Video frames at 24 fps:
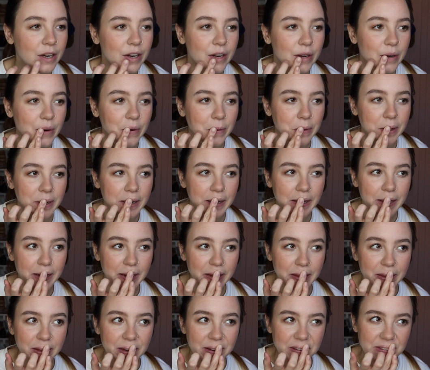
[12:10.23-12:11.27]
Coconut
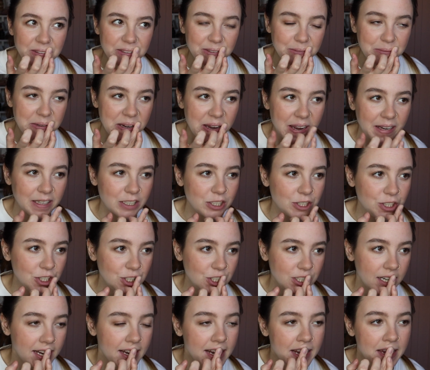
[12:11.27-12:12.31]
anything is my
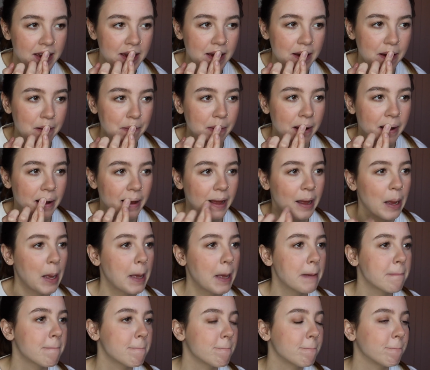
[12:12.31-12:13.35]
jam.
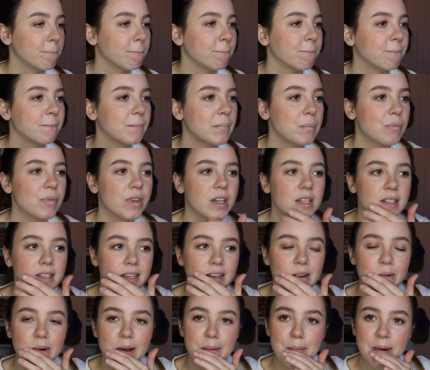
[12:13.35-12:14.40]
Just
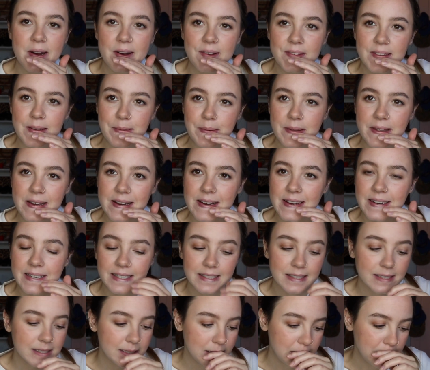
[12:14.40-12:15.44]
gonna wipe off some of that
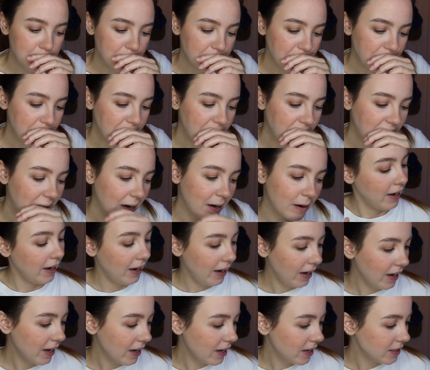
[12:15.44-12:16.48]
concealer.
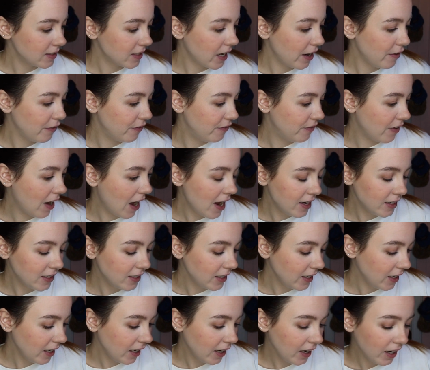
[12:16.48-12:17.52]
And I
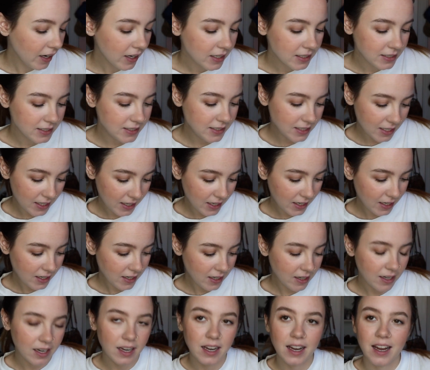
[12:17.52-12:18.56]
finally did it
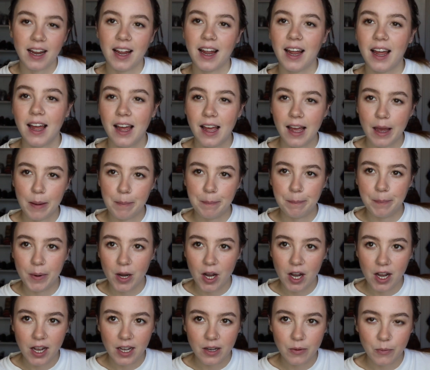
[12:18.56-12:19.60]
and
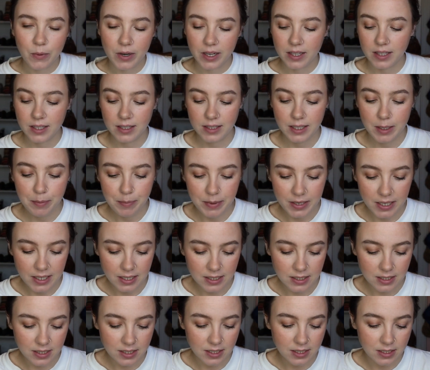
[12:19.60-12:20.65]
bought one of the
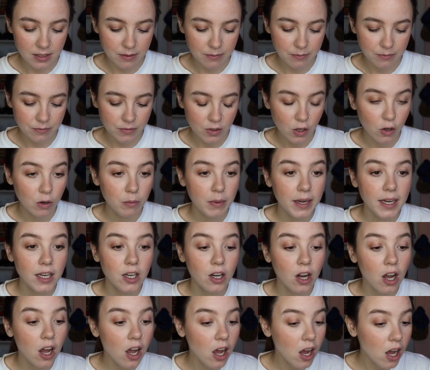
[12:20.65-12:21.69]
lippies. Oh my
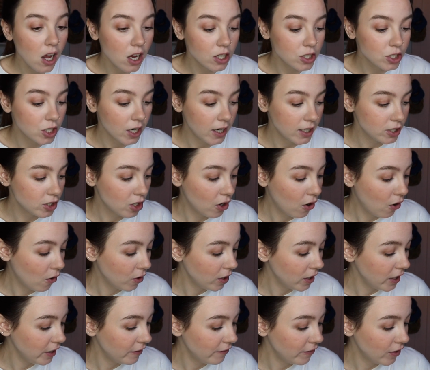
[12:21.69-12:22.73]
gosh, I
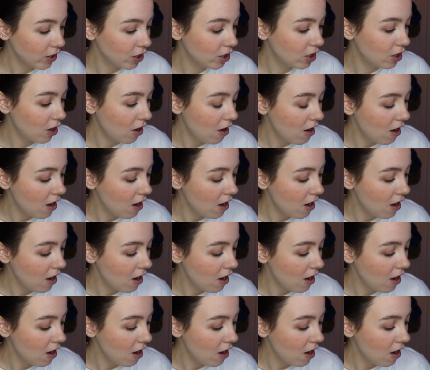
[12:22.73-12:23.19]
totally forgot.